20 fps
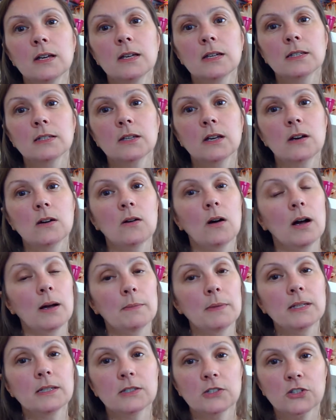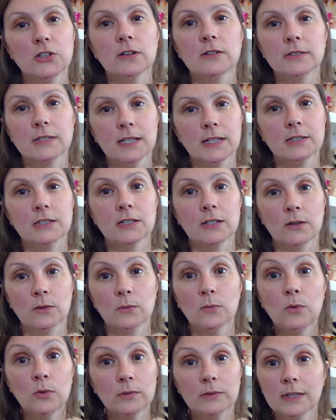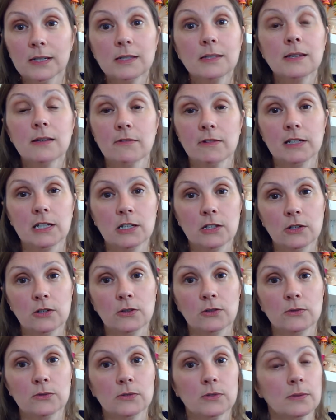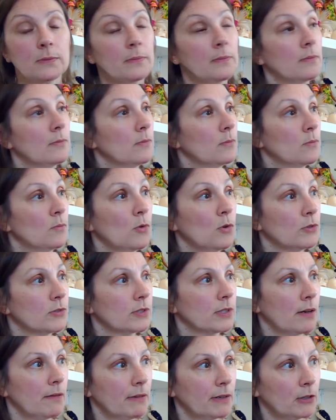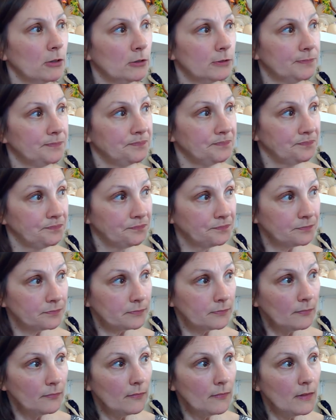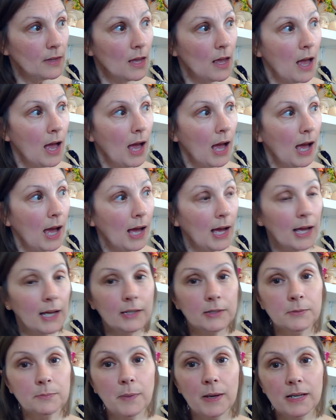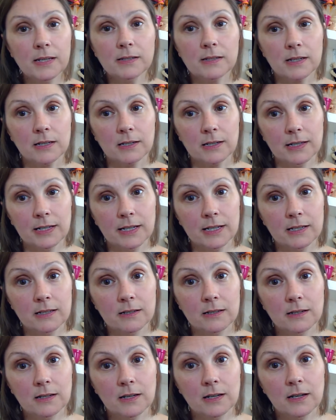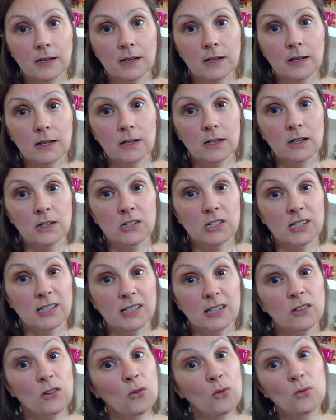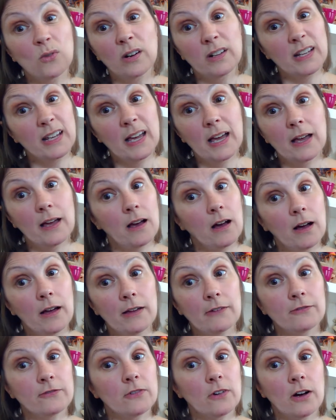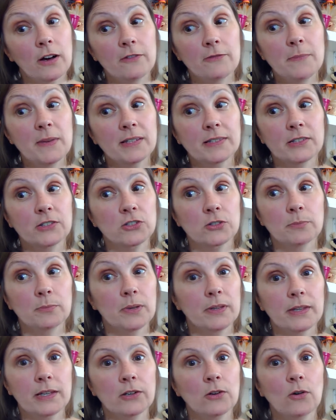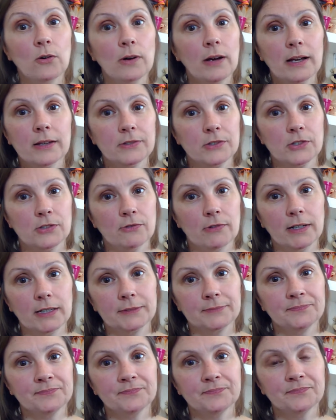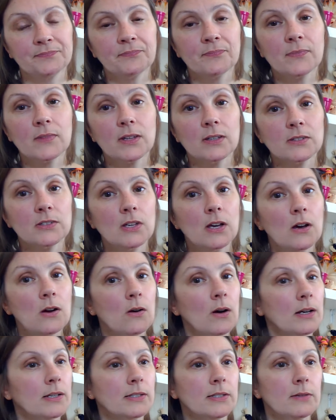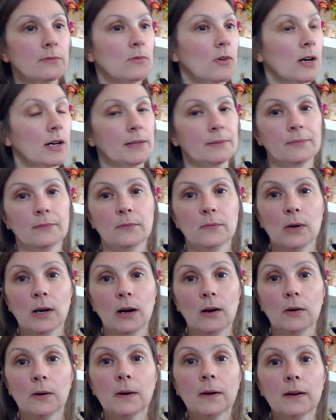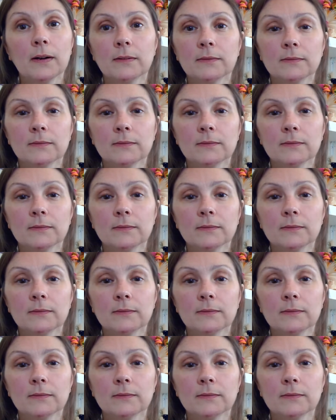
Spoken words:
So I messaged her and said, what is there any news? What's going on? And basically she said, oh yeah, I've messaged them, but they're not answering. So I said, right, well,